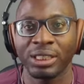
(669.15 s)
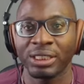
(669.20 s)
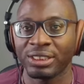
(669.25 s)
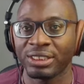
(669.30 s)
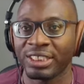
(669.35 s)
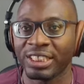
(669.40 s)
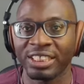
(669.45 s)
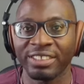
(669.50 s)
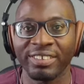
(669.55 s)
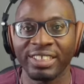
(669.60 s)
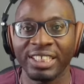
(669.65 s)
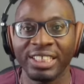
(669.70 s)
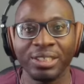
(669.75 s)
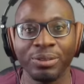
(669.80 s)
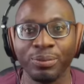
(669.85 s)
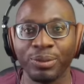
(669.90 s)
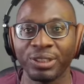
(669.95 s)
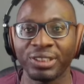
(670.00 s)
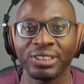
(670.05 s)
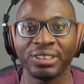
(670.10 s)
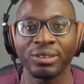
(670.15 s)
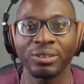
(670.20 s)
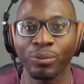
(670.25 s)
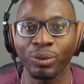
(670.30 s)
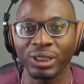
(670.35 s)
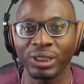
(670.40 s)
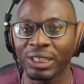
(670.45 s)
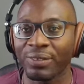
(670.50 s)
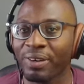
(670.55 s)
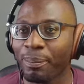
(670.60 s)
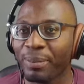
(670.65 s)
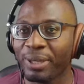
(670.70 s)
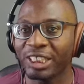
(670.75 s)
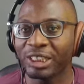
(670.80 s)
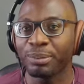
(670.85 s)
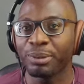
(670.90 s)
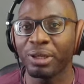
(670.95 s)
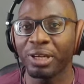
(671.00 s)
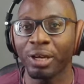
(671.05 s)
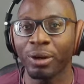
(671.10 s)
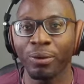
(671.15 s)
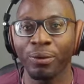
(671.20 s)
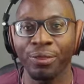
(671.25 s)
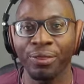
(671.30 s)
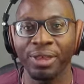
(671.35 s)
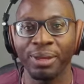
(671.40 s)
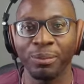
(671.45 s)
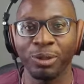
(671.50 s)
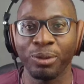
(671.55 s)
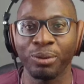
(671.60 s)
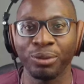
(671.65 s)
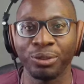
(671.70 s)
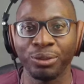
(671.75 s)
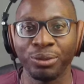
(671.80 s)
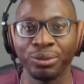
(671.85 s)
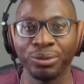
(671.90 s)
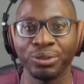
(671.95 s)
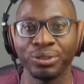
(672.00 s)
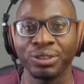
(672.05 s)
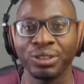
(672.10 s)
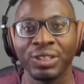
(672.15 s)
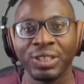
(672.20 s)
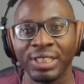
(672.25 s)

Generally, with whatever page builder or theme you use,